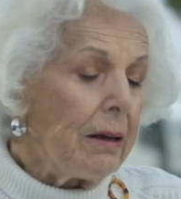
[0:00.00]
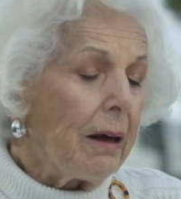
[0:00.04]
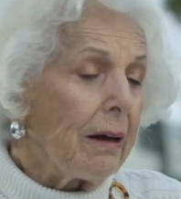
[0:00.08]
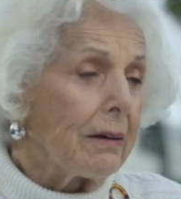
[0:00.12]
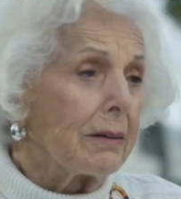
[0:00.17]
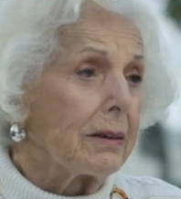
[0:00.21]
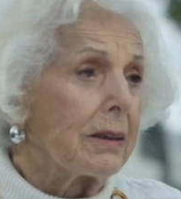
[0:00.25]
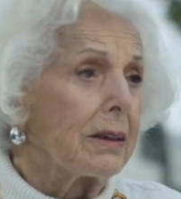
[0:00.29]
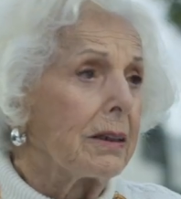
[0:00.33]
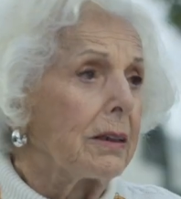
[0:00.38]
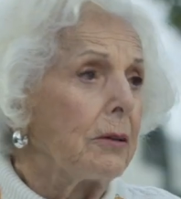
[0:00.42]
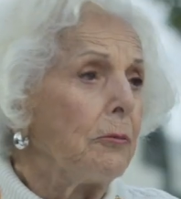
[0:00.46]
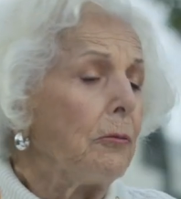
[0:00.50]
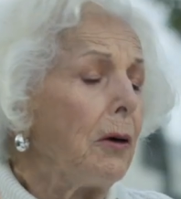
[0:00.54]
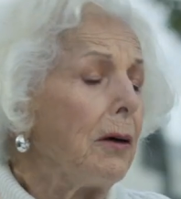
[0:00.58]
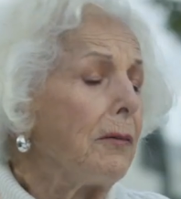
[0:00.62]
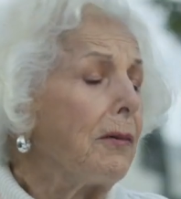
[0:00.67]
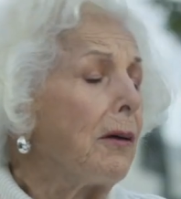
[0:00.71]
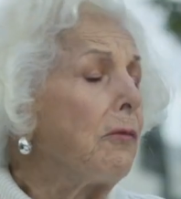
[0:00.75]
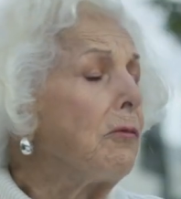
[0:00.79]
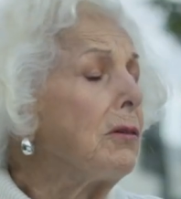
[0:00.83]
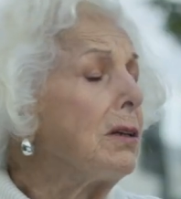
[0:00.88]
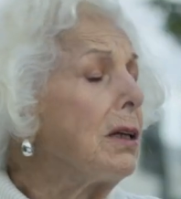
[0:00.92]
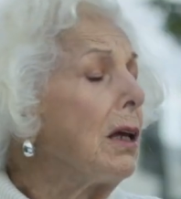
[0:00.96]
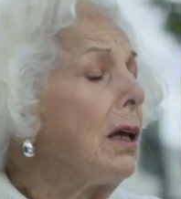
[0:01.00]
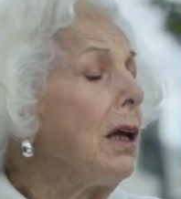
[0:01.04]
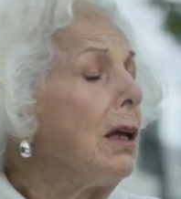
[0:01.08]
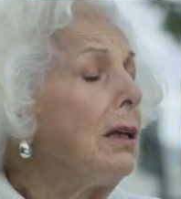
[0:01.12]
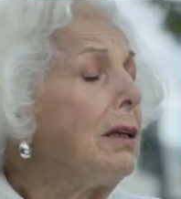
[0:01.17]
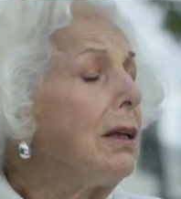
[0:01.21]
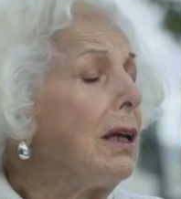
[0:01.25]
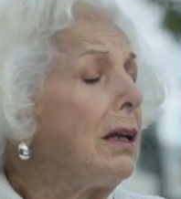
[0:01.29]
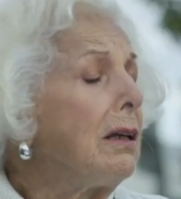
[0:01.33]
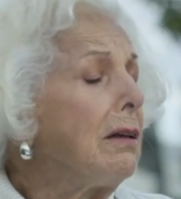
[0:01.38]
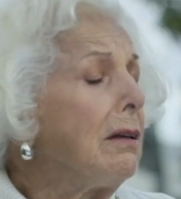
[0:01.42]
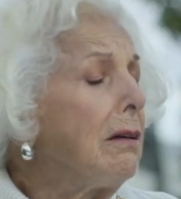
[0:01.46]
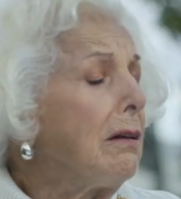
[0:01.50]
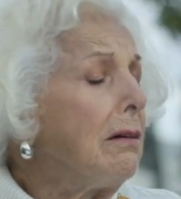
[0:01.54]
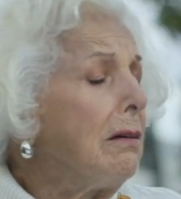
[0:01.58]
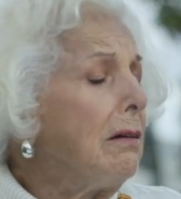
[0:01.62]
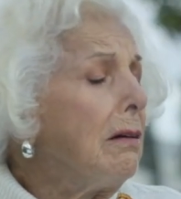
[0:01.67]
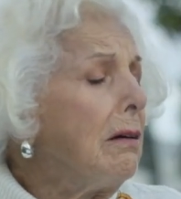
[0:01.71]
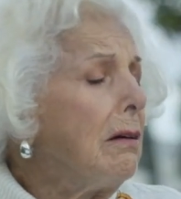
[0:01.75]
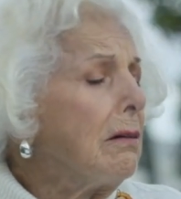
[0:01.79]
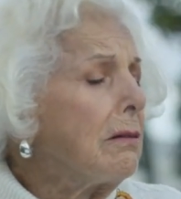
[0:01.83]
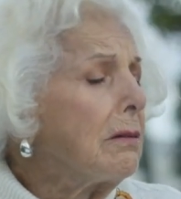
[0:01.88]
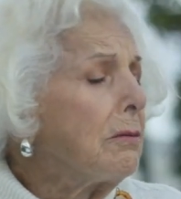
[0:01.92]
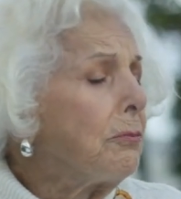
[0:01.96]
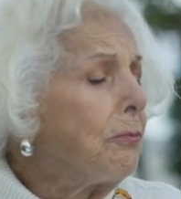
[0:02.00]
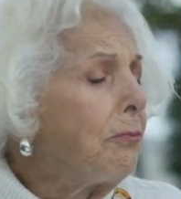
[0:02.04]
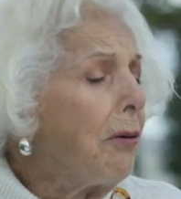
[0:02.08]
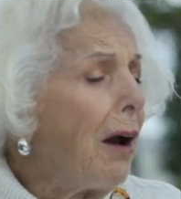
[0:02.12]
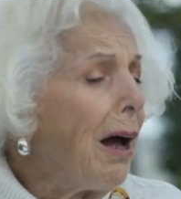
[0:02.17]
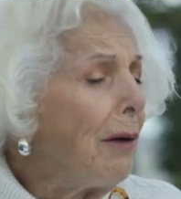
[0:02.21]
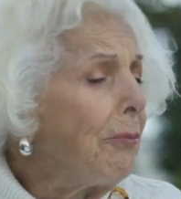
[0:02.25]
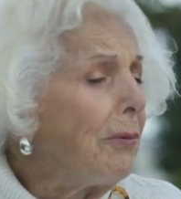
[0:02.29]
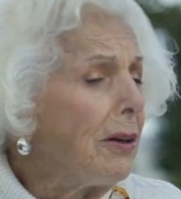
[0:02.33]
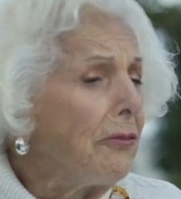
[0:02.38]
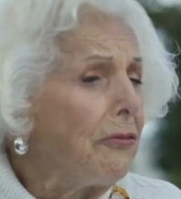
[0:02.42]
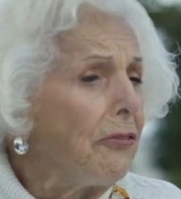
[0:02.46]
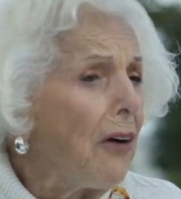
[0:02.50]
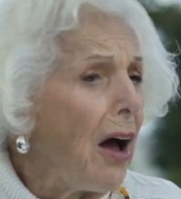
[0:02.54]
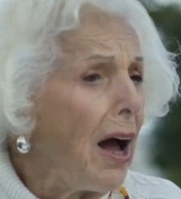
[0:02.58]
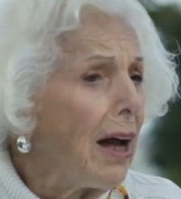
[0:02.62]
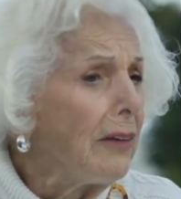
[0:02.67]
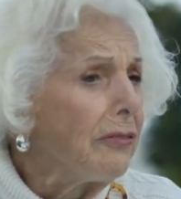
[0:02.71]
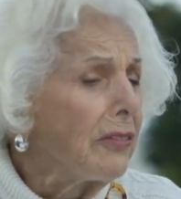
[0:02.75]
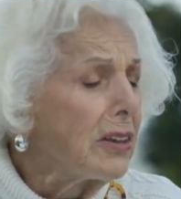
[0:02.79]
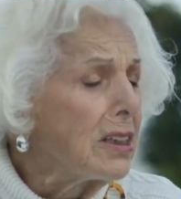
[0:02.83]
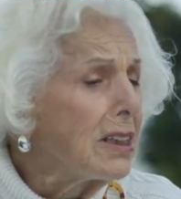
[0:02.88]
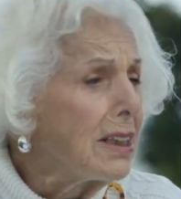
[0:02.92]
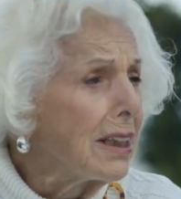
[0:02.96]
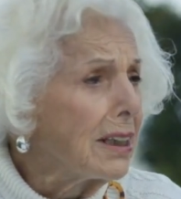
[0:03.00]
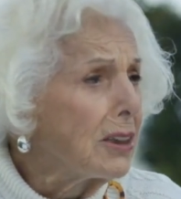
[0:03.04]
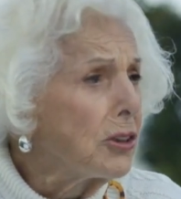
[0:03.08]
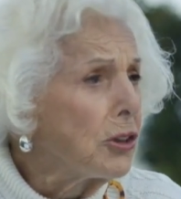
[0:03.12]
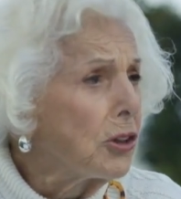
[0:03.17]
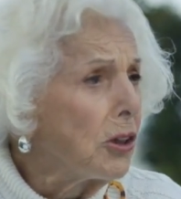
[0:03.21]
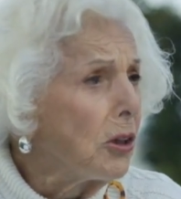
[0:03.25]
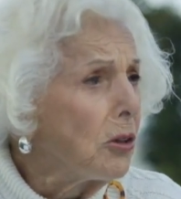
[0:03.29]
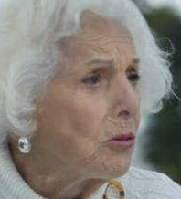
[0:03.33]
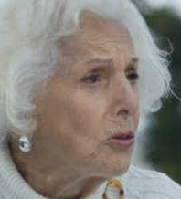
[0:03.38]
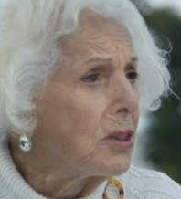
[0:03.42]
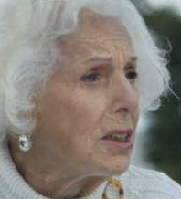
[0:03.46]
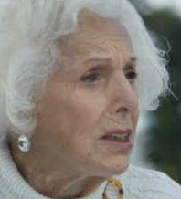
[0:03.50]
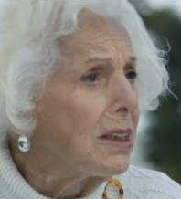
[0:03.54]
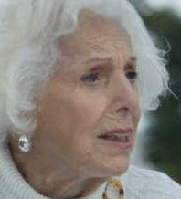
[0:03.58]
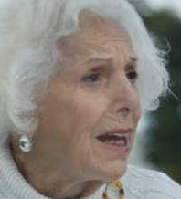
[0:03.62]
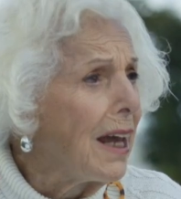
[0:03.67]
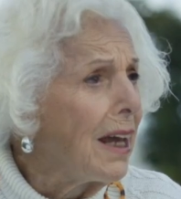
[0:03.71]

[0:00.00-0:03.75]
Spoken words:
Yes. Well, he did probably 5 or 6 shows